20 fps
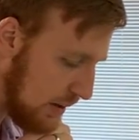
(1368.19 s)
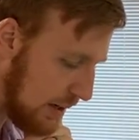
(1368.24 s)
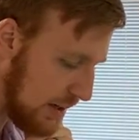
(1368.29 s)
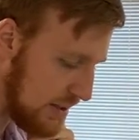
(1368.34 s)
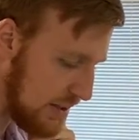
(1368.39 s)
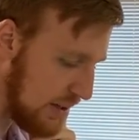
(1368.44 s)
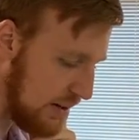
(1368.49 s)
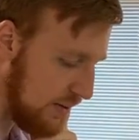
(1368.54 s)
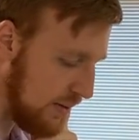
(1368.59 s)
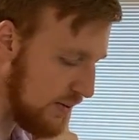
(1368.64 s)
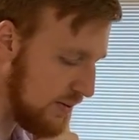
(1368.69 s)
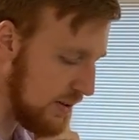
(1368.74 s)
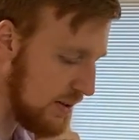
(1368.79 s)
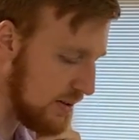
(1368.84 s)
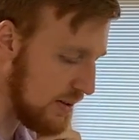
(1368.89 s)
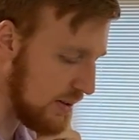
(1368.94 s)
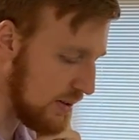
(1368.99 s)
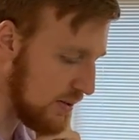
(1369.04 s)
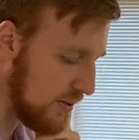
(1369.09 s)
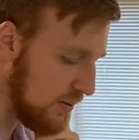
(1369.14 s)
Isaiah
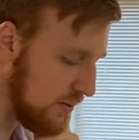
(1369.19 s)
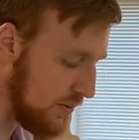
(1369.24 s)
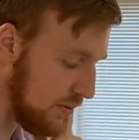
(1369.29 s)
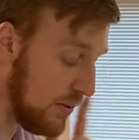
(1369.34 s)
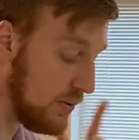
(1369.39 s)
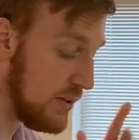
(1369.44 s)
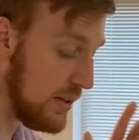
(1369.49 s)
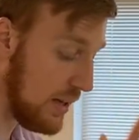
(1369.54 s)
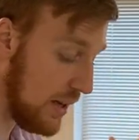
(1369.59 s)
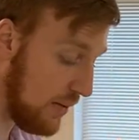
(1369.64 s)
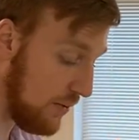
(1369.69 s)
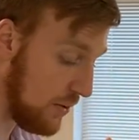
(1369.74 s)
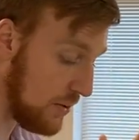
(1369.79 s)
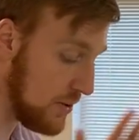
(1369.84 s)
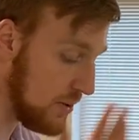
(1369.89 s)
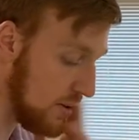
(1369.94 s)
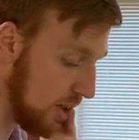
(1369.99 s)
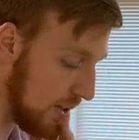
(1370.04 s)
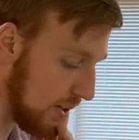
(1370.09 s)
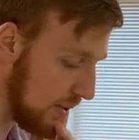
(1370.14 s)
58
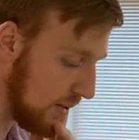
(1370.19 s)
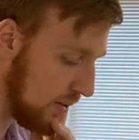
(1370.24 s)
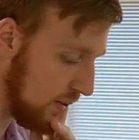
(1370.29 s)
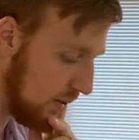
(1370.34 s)
verse 6.